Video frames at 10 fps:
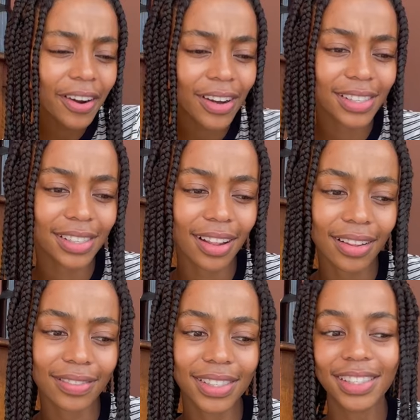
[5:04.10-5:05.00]

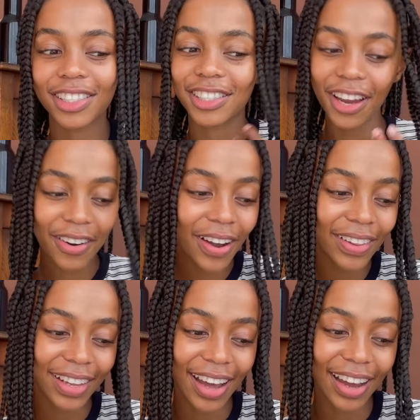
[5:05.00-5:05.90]
ourselves, share
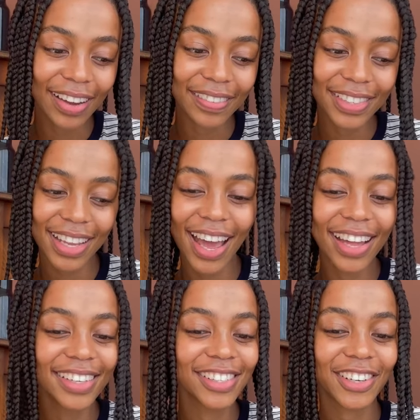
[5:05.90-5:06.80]
our lives,
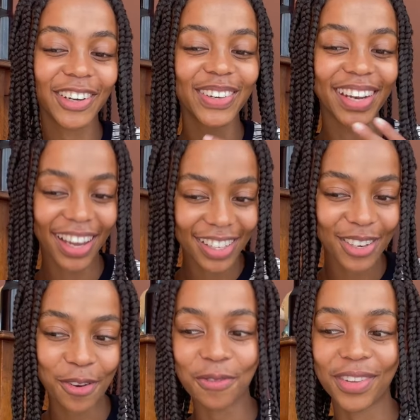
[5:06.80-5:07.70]
and connect
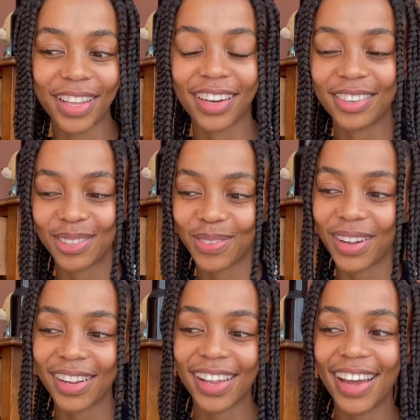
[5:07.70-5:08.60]
over that as
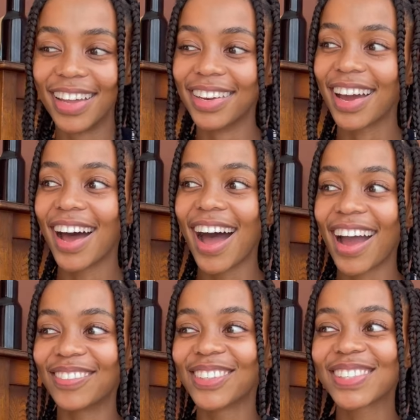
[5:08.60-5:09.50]
well. And
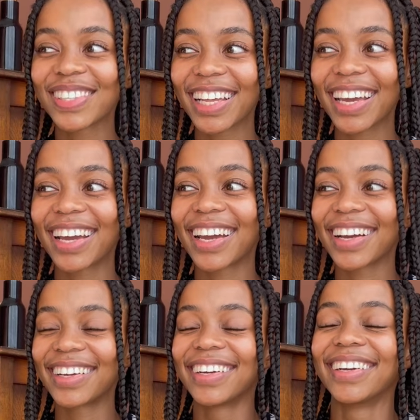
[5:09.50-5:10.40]
I'm also
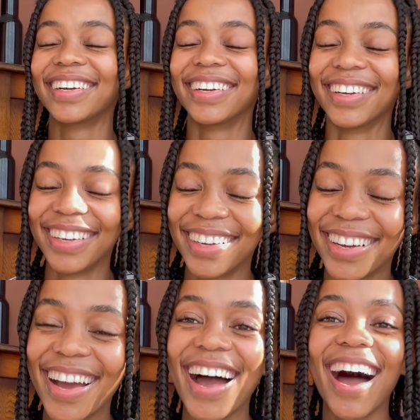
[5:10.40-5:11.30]
like,
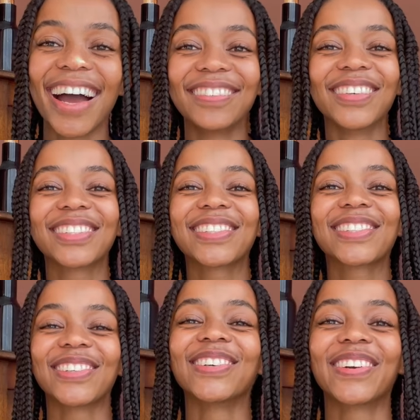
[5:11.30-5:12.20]
I'm also
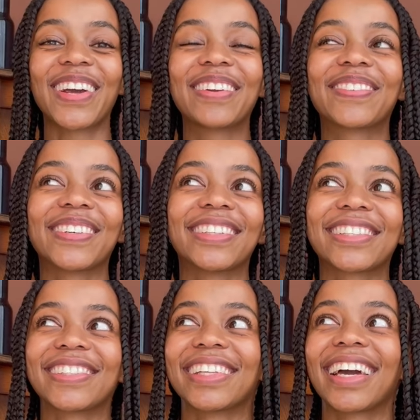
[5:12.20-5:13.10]
so grateful
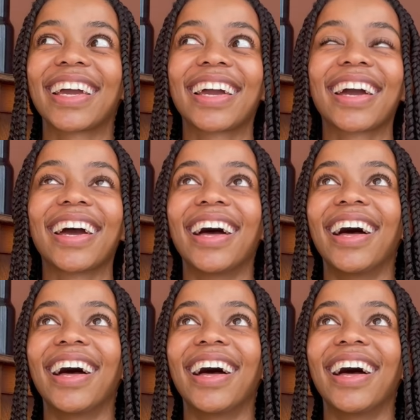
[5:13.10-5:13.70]
to like